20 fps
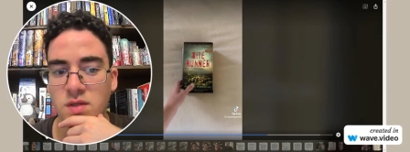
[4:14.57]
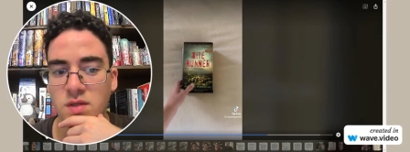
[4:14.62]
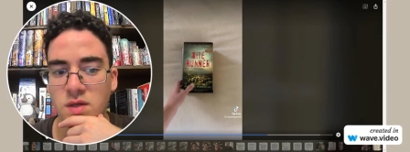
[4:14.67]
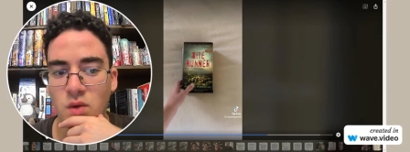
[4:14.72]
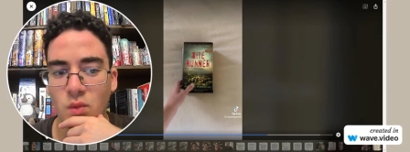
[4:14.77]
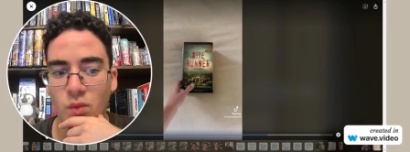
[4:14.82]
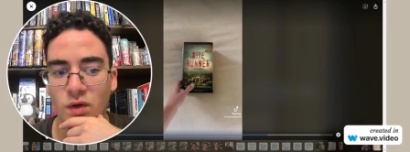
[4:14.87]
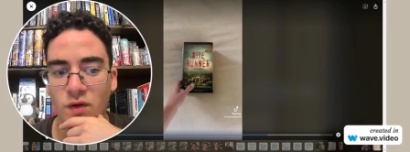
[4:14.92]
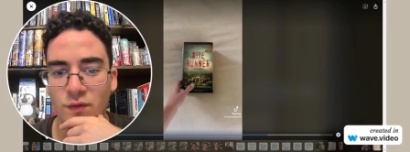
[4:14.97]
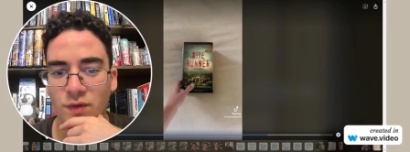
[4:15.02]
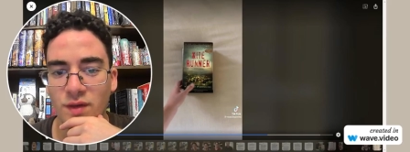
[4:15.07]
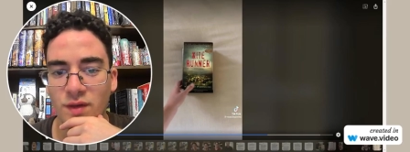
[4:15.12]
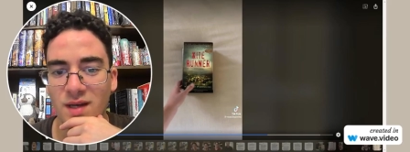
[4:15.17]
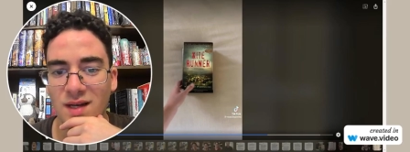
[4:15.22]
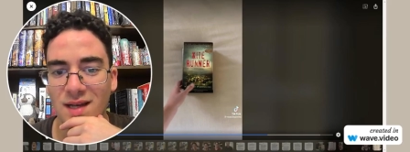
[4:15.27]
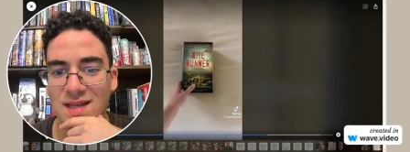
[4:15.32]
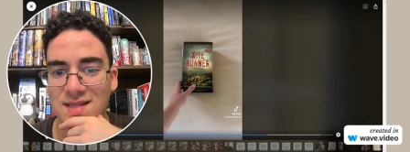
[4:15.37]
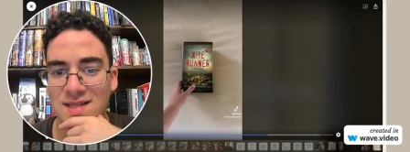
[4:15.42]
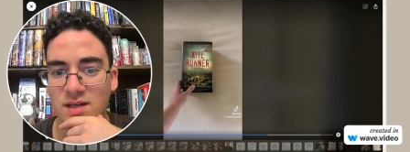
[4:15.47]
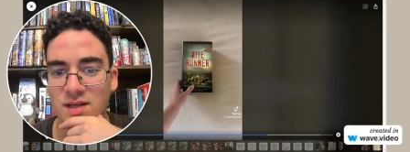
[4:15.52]
one of the
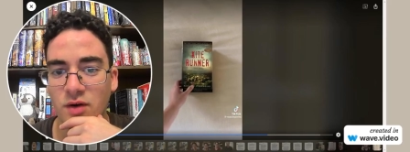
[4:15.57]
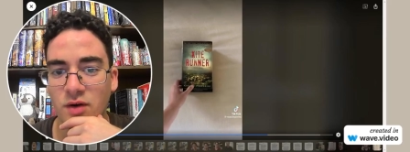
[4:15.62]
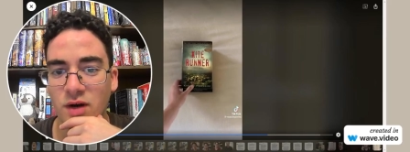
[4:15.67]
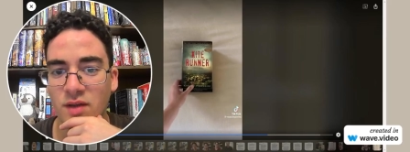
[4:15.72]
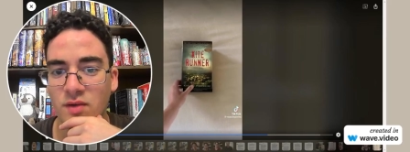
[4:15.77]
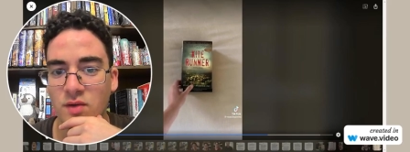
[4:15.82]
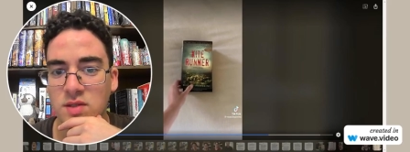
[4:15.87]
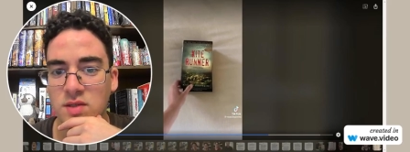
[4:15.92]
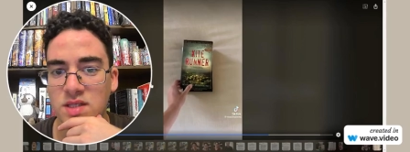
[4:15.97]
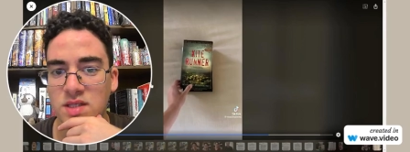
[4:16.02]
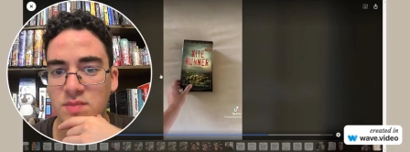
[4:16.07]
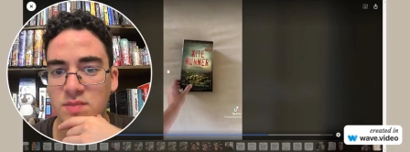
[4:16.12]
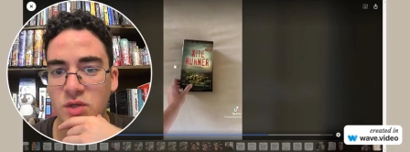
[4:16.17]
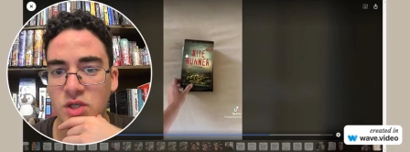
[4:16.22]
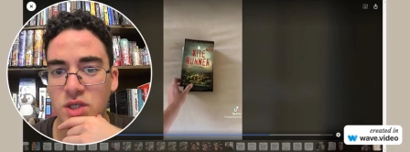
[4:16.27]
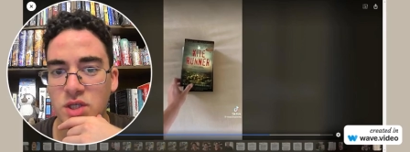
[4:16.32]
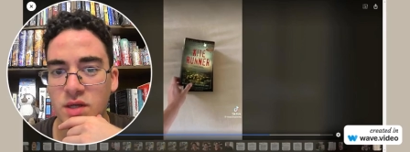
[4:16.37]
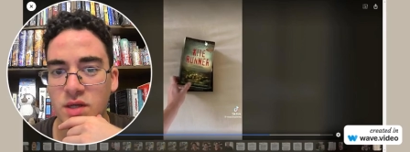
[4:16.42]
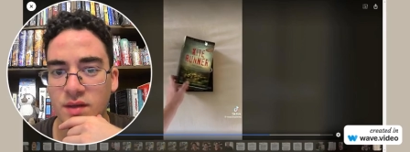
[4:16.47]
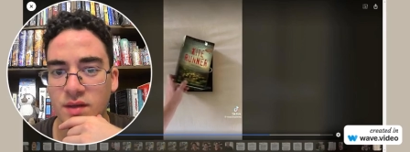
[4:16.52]
classic writers,
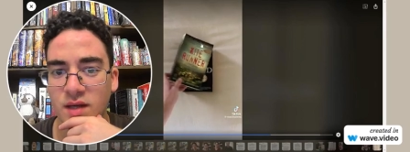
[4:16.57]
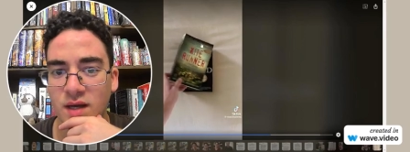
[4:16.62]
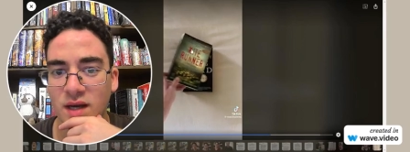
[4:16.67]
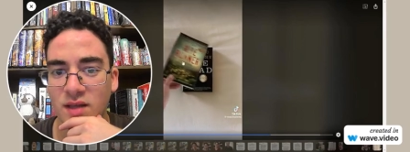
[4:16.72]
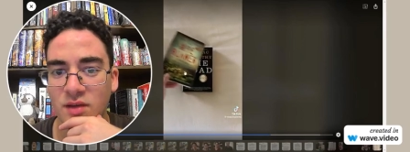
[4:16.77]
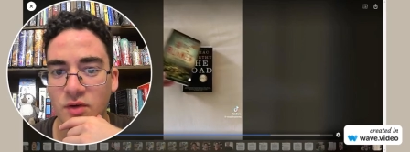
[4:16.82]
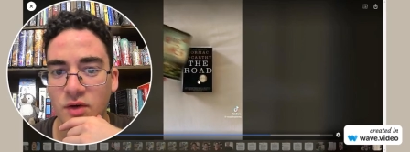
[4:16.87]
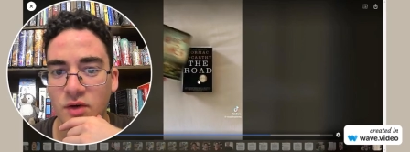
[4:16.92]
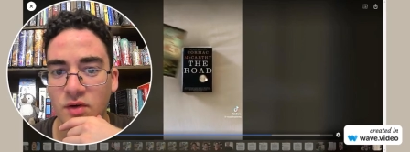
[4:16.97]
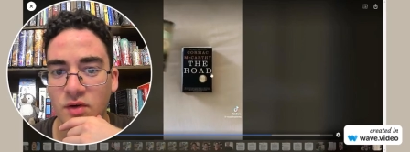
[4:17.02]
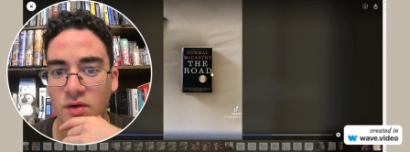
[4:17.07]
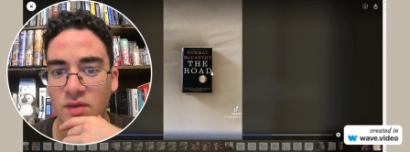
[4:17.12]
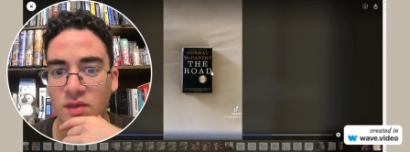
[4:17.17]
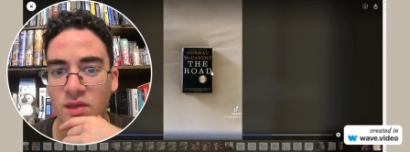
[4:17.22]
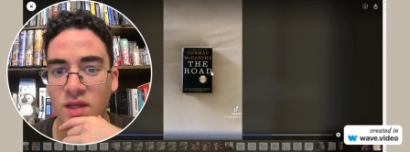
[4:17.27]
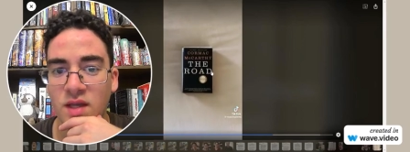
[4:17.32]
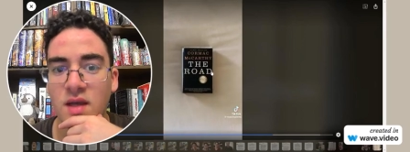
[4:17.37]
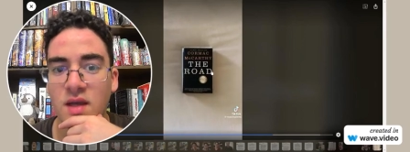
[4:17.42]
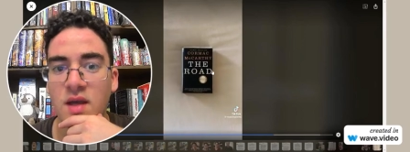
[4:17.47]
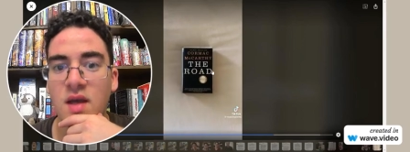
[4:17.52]
especially the Kite Runner
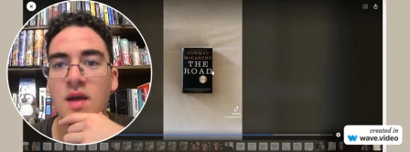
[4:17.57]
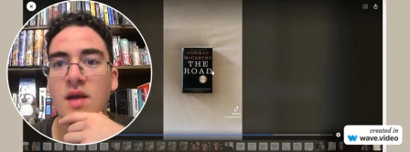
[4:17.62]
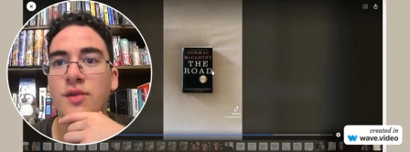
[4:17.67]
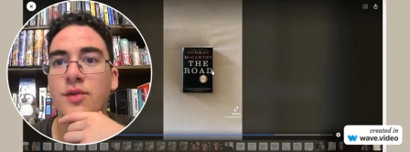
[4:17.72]
thing.